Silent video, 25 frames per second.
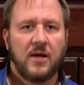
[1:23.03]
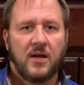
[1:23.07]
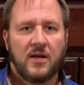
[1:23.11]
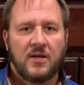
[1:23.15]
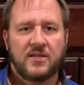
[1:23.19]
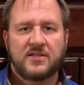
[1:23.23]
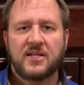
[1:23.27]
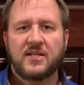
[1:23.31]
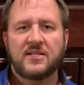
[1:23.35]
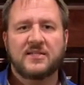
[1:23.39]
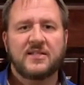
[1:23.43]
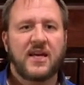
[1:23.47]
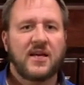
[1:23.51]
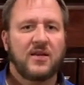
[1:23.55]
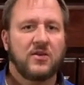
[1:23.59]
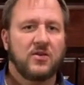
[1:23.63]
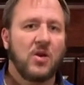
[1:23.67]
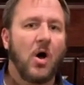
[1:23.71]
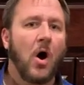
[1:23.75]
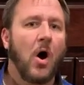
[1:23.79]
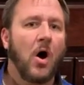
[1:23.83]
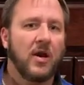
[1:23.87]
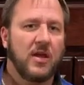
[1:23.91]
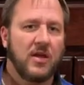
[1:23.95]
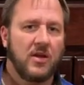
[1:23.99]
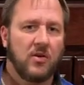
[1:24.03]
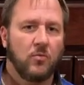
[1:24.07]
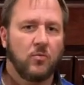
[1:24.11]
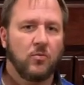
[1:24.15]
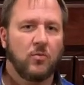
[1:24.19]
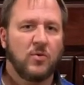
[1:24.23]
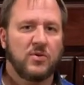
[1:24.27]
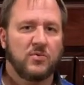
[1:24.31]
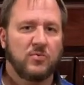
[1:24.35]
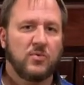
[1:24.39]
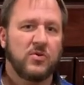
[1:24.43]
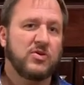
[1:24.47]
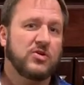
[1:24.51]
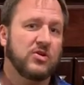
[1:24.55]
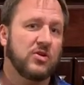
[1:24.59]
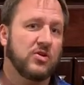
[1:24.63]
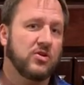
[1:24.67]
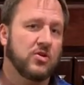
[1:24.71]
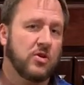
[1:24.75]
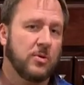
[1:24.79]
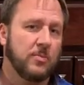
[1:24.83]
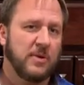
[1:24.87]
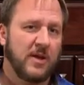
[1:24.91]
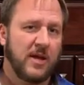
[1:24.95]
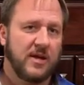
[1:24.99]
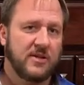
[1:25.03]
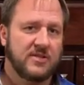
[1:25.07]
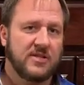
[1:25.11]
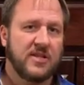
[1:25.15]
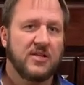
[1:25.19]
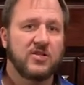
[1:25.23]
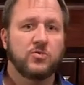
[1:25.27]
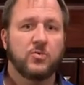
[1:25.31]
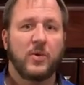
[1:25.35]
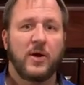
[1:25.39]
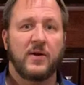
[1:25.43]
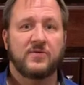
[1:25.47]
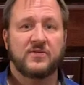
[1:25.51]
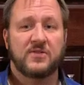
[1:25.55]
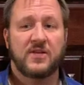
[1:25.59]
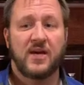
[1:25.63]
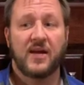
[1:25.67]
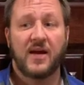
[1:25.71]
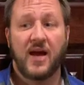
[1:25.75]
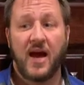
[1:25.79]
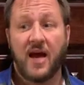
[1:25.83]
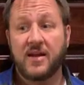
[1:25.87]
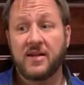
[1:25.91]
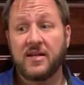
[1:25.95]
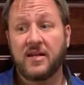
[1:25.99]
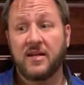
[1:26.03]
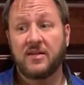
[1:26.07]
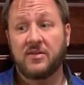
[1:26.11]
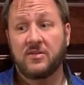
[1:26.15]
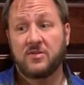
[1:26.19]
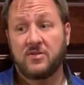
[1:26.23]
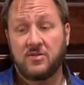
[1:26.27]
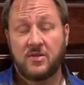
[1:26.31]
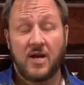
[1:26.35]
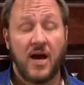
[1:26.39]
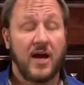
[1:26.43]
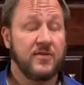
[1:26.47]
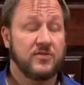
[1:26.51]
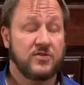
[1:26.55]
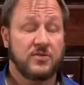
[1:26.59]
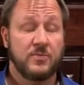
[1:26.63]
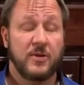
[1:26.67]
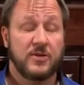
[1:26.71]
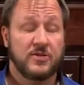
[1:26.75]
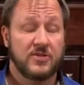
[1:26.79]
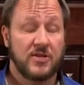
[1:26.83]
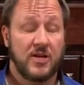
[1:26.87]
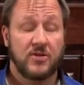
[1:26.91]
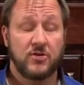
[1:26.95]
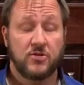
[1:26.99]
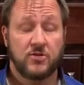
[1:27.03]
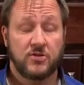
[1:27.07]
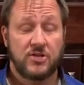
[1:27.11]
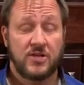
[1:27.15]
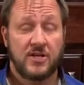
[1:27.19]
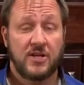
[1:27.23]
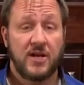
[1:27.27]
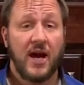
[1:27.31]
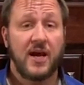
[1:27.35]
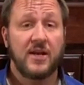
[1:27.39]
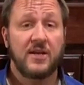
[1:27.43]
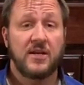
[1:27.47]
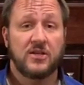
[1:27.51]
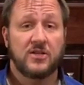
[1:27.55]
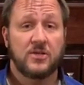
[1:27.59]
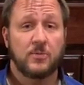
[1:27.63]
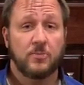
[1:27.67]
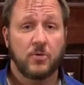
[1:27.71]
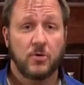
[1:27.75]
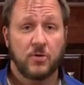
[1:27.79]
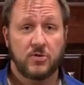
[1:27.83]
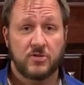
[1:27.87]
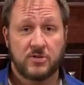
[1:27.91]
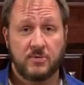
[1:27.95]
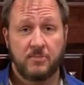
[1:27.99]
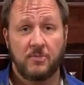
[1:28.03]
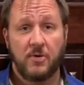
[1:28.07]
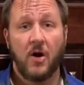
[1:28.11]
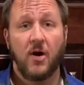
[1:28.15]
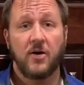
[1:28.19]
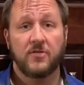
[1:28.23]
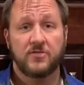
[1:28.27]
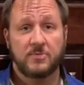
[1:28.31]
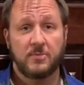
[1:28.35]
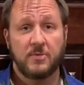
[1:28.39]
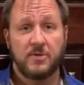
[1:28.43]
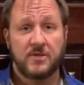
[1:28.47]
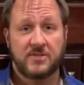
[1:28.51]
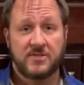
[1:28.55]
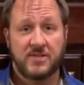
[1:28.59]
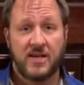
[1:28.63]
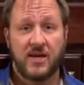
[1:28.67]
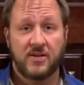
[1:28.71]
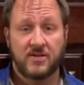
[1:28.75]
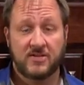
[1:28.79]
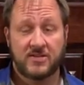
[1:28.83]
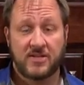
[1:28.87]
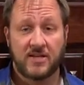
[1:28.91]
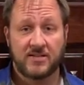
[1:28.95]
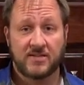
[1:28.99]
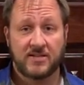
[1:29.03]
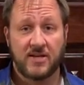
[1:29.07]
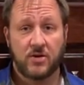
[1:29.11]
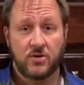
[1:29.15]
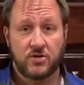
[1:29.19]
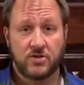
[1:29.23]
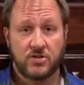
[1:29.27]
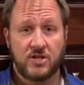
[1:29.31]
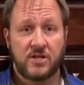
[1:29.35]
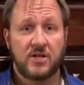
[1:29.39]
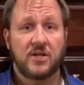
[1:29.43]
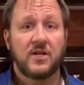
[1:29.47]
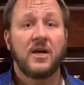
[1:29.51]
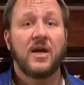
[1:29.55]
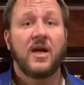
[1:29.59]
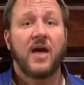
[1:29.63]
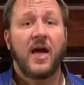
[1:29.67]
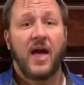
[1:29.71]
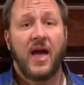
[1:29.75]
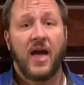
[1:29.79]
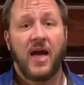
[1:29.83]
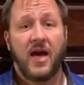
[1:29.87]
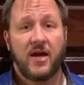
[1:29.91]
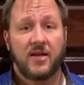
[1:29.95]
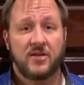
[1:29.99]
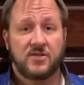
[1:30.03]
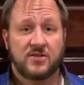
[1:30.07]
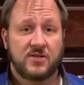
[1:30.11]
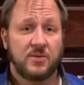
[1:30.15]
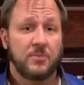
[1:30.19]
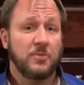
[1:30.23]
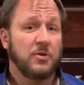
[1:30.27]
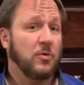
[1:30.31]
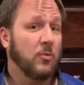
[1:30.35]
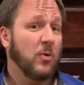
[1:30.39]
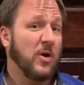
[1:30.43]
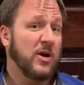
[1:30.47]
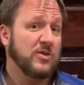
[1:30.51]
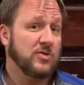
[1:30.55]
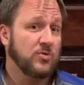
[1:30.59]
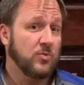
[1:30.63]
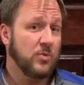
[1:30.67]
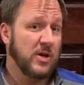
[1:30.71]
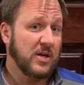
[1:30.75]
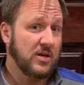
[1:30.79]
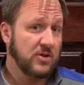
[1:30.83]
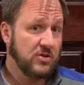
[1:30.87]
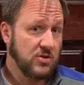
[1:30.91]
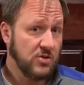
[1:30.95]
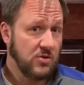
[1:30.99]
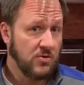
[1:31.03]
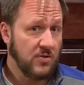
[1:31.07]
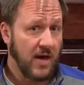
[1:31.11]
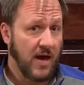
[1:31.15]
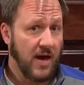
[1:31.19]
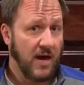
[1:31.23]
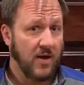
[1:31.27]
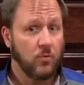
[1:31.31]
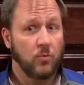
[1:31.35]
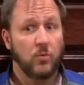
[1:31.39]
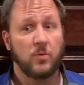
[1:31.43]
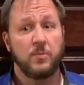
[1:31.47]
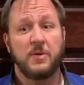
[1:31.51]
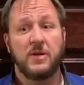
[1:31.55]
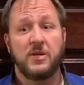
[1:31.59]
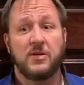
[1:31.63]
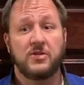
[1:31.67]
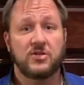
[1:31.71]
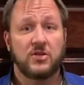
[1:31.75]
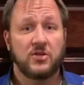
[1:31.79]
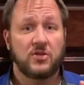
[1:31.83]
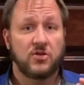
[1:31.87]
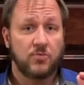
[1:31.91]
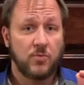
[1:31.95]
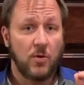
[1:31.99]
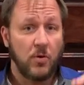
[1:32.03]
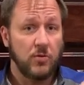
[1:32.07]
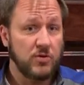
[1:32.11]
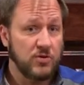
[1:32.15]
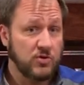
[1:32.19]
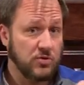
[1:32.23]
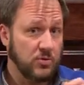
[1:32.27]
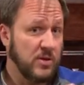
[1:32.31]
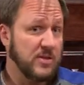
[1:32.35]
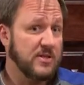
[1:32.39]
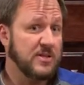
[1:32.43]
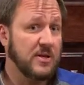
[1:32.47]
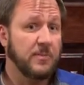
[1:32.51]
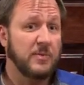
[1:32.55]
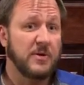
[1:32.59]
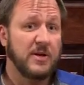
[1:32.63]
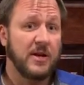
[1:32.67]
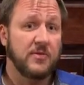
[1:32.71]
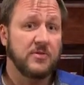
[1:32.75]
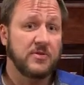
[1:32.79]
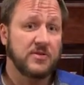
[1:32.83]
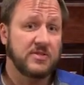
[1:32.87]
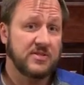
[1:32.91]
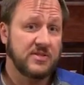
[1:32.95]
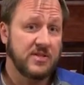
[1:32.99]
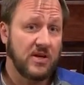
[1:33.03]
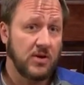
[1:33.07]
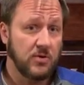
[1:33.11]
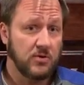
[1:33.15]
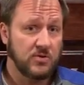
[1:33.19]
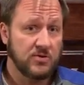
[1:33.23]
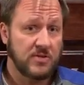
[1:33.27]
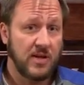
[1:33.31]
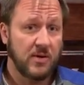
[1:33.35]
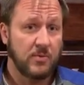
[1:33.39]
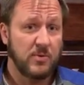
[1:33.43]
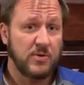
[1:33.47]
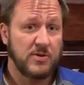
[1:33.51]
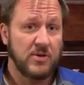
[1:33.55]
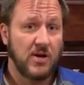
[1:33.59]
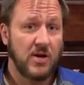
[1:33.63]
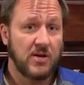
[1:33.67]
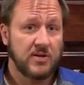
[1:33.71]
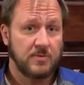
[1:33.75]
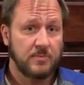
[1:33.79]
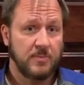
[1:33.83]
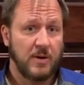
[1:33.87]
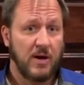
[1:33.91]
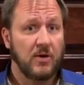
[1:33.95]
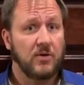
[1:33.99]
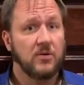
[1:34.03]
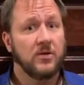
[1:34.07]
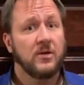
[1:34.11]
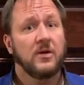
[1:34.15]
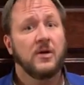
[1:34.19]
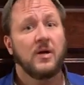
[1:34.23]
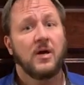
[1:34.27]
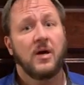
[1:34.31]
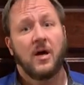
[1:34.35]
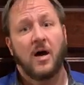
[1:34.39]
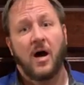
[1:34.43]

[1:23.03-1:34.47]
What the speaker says: Instead of saying naughty, we should interpret that as his way of saying, I have too much energy. I need to burn some of this excess energy. And some of the ways that we can do that would be to throw the treats up and down the stairs like we talked about.